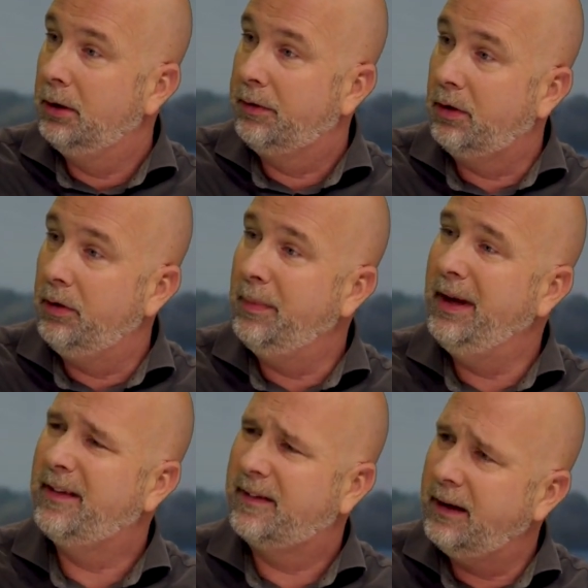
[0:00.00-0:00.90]
So it
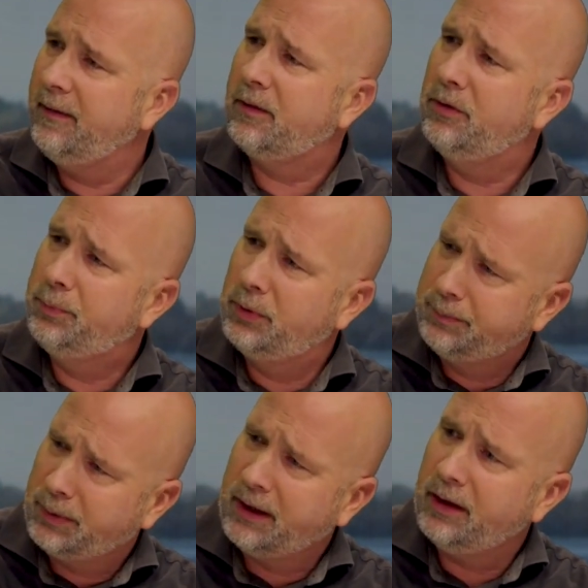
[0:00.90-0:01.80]
makes sense to
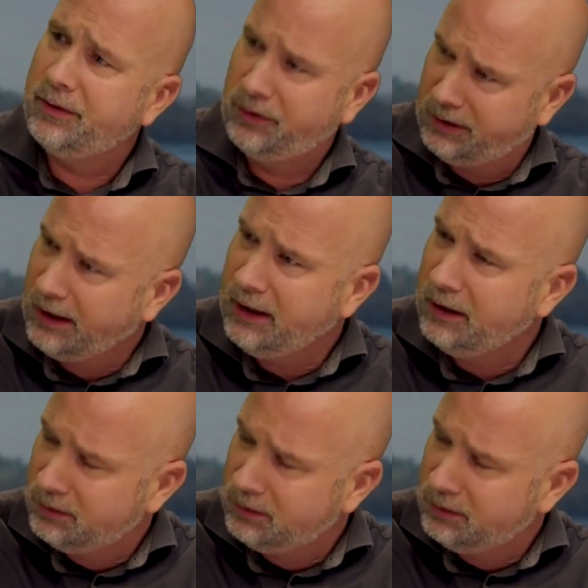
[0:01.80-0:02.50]
prepare today.